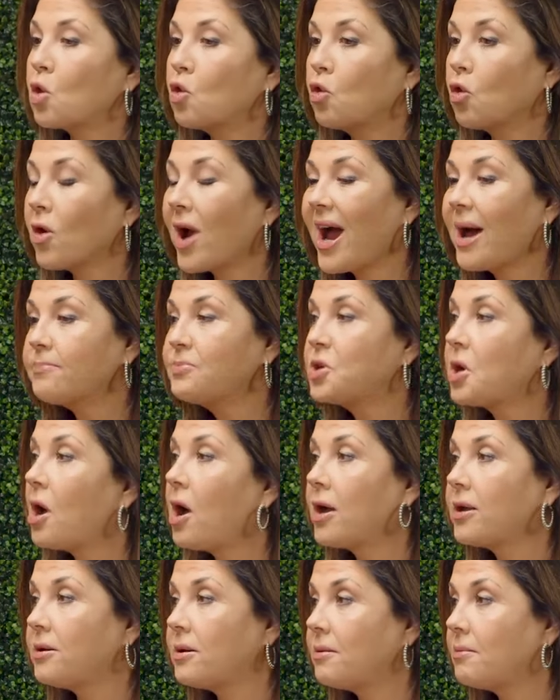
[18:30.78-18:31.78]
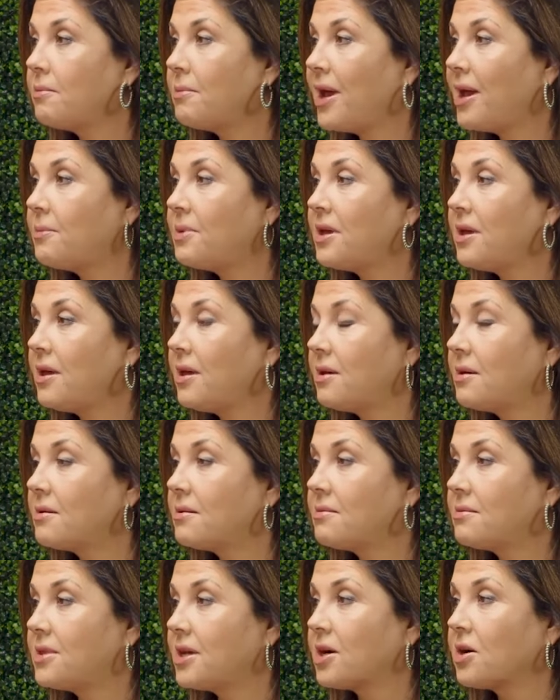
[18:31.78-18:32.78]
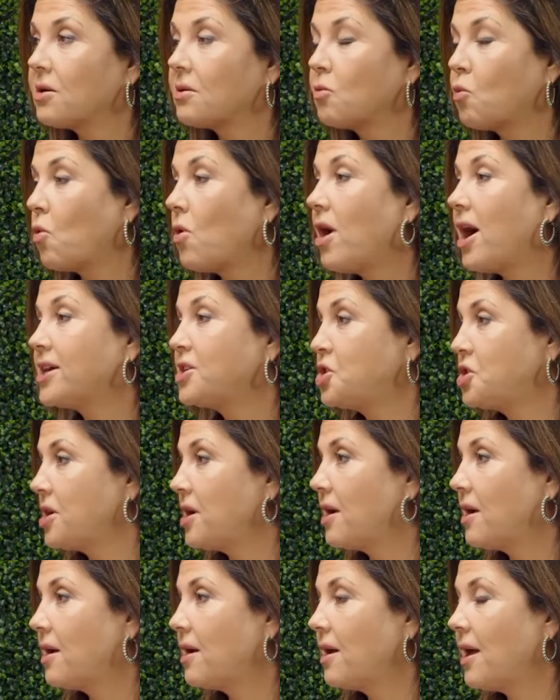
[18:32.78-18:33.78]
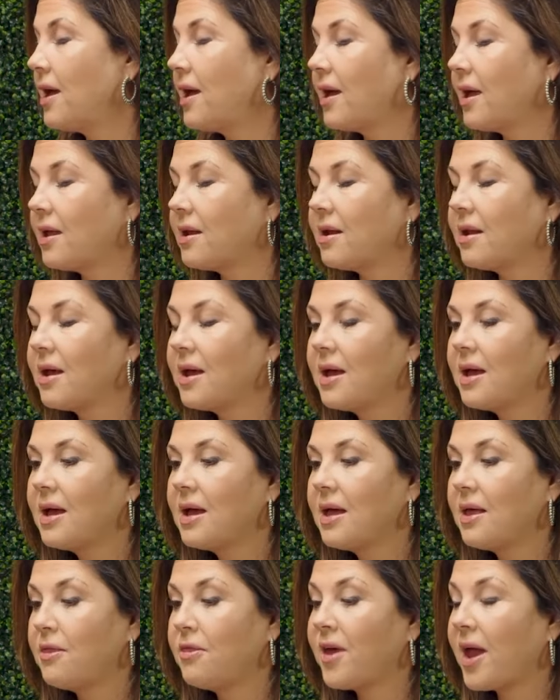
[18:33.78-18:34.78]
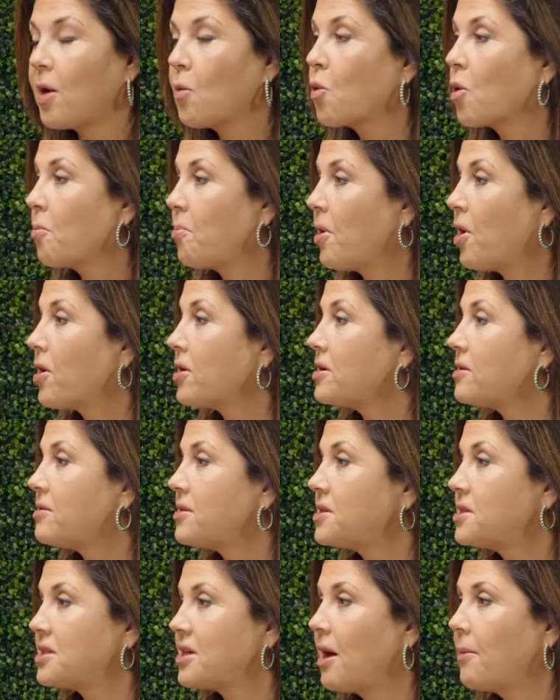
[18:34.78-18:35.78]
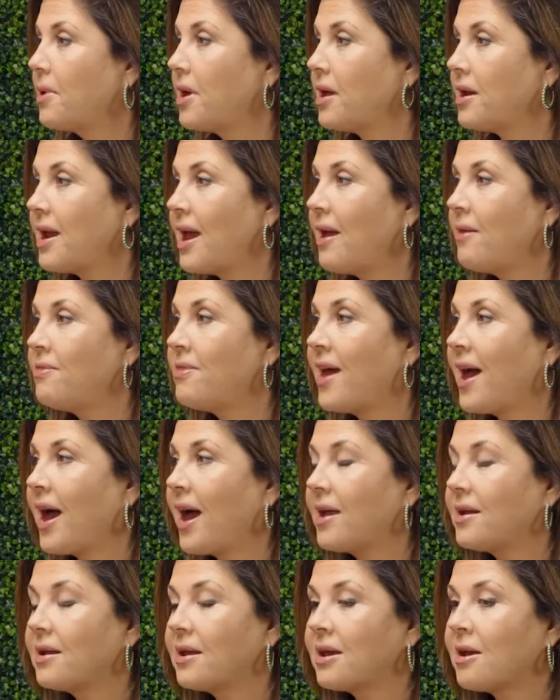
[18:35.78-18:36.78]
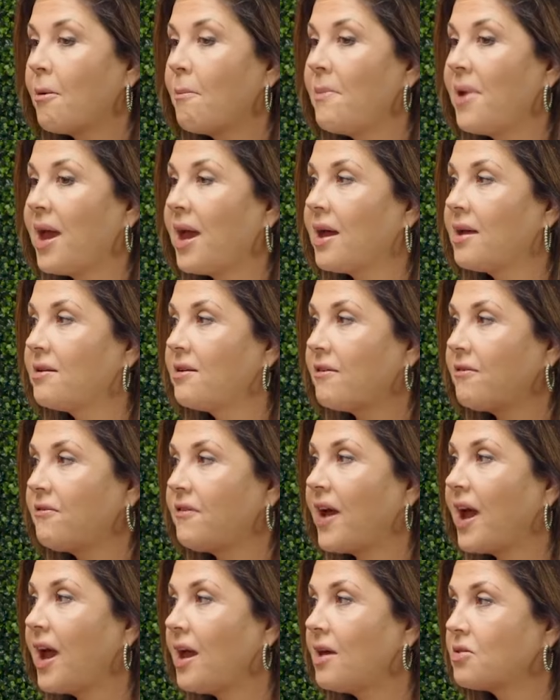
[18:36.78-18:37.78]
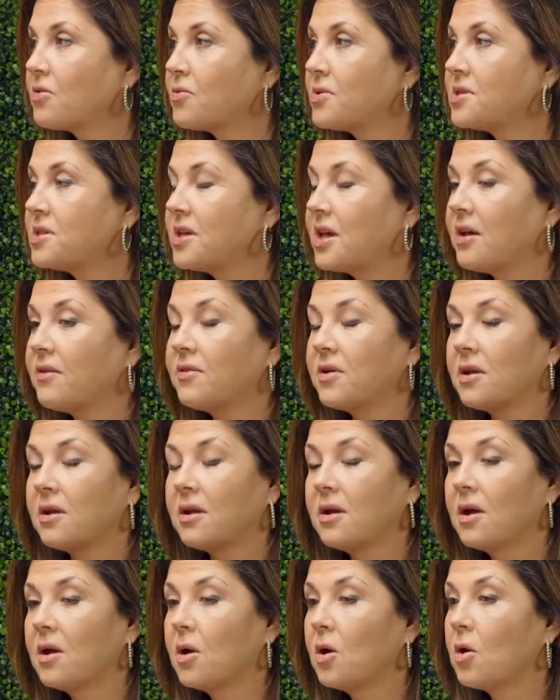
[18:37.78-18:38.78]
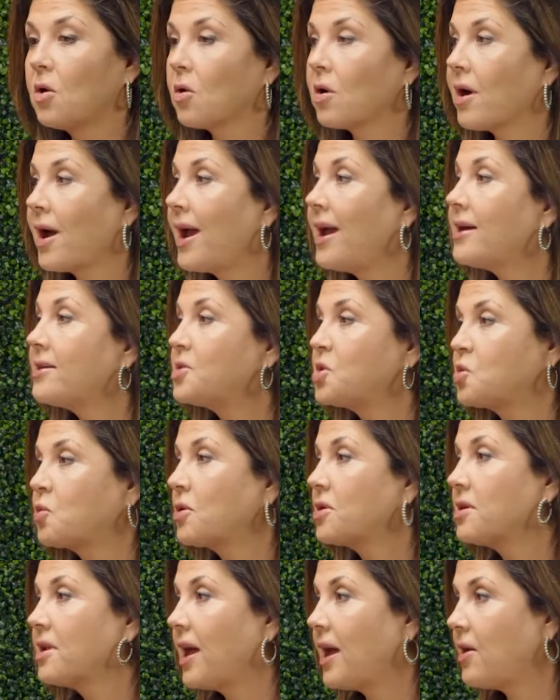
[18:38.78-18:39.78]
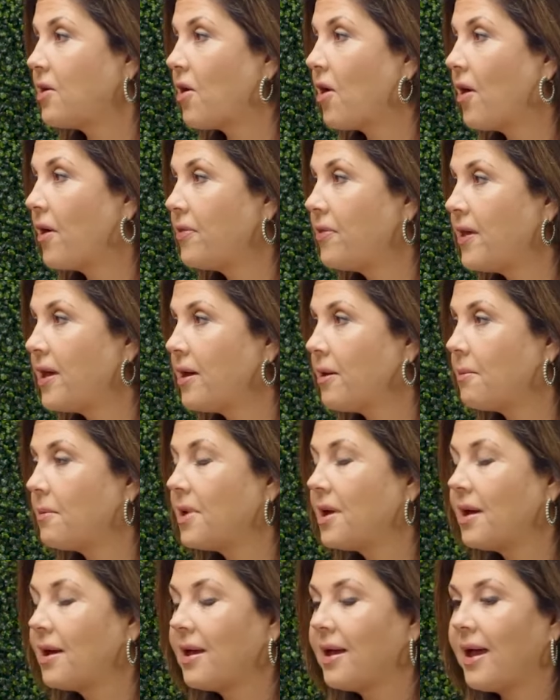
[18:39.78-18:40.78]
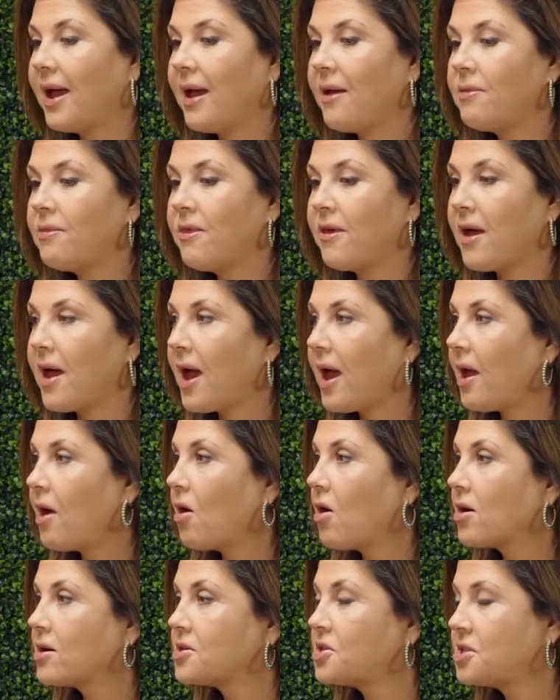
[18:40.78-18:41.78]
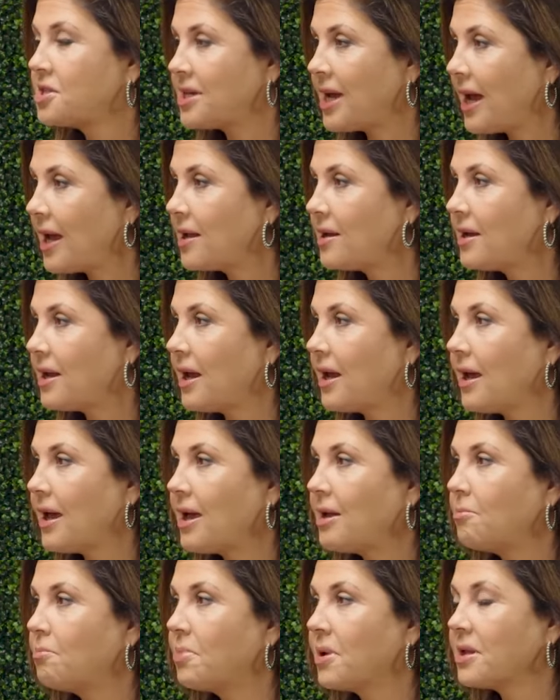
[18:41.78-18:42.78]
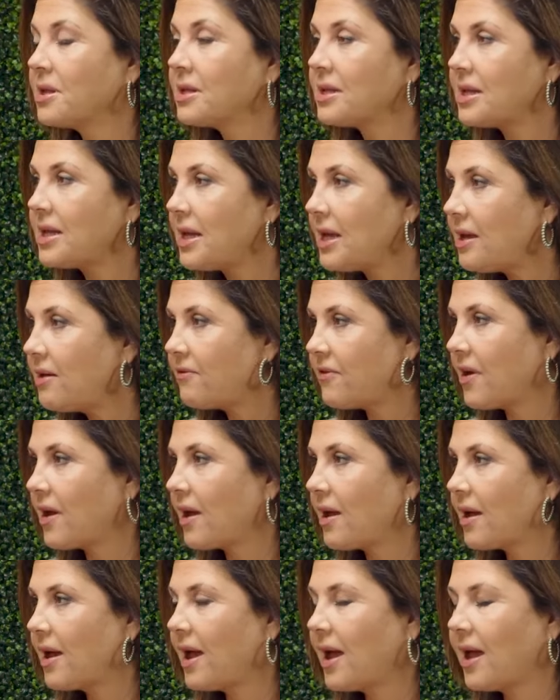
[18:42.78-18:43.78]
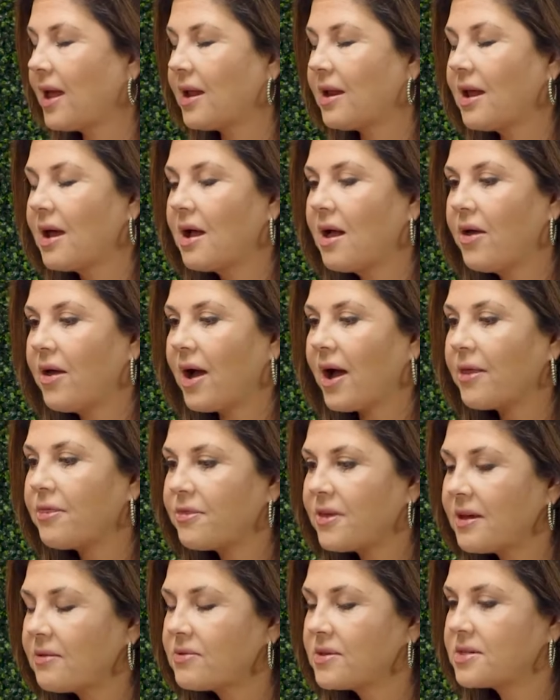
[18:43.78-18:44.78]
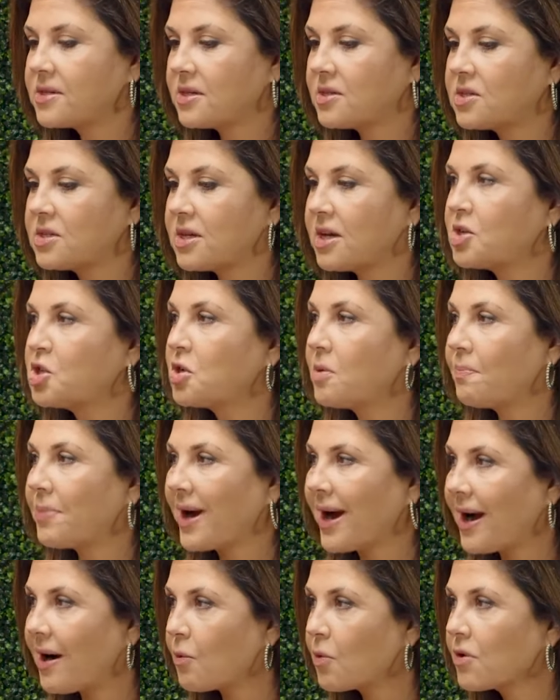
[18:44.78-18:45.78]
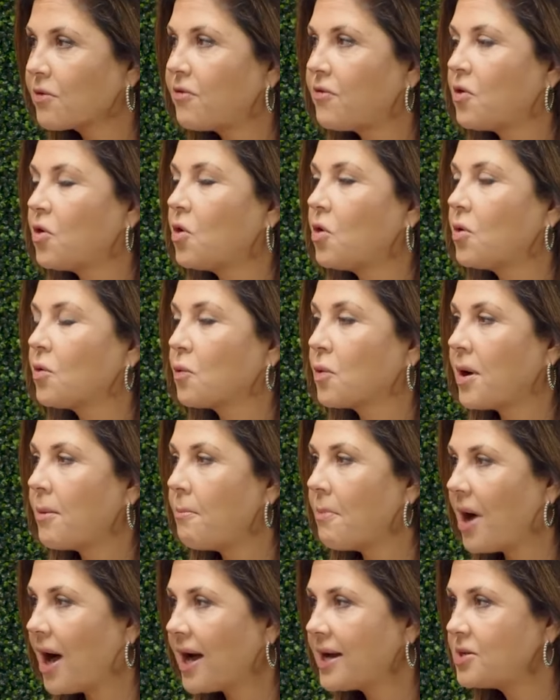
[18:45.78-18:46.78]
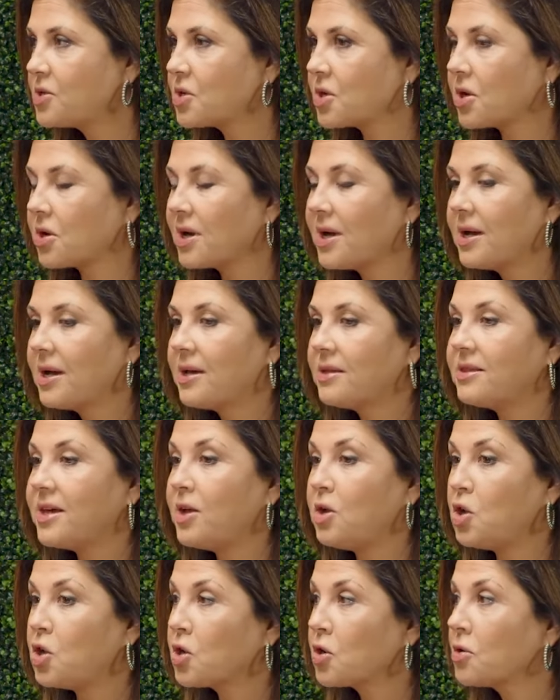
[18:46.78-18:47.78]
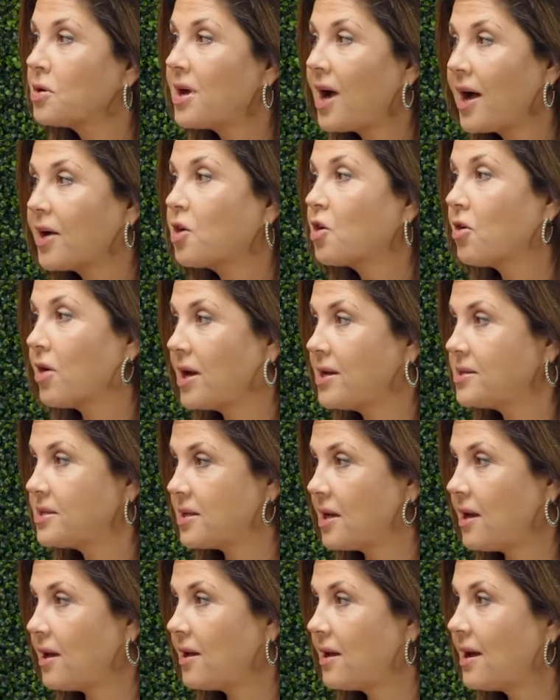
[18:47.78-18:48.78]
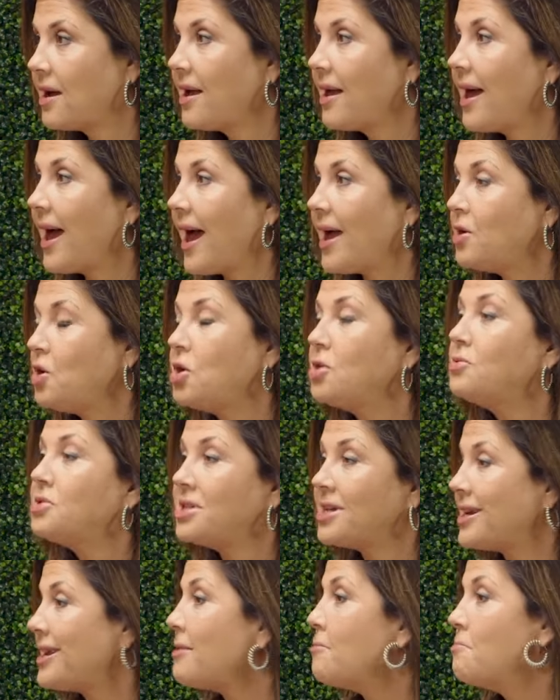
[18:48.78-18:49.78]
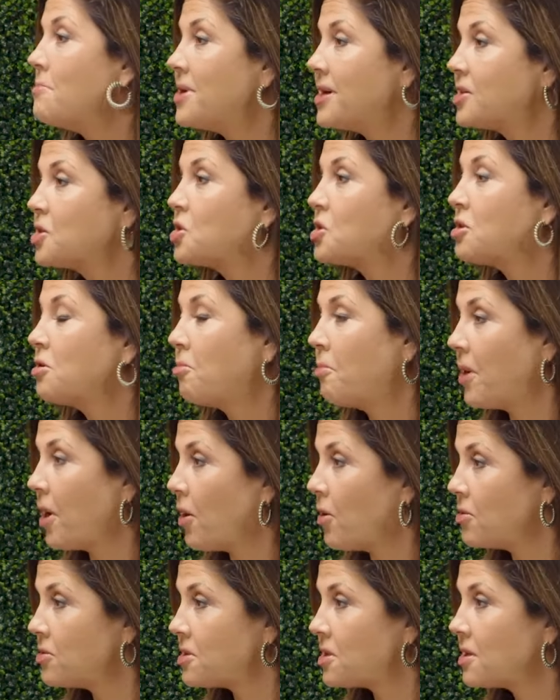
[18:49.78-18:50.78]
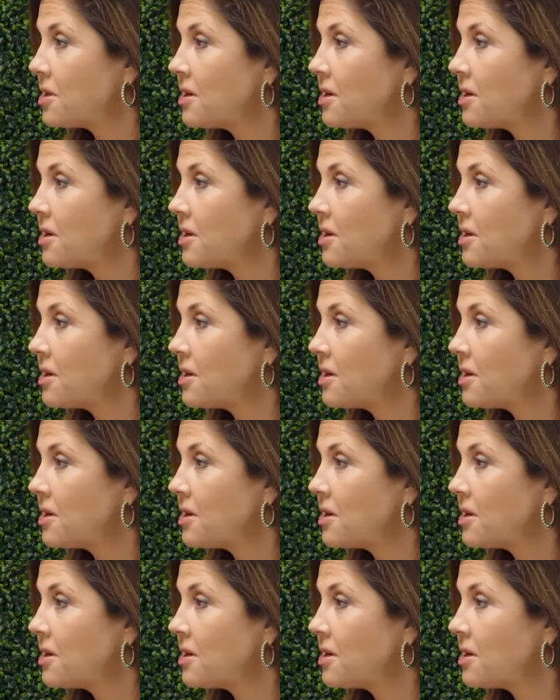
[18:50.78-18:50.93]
grabbed on. Maybe they're watching and they were part of the summit and mm -hmm. that mm-hmm. command of faith was given or hands were laid on them and they are standing and believing. And right. I think this is such a powerful reminder that you're not crazy and you didn't miss the boat.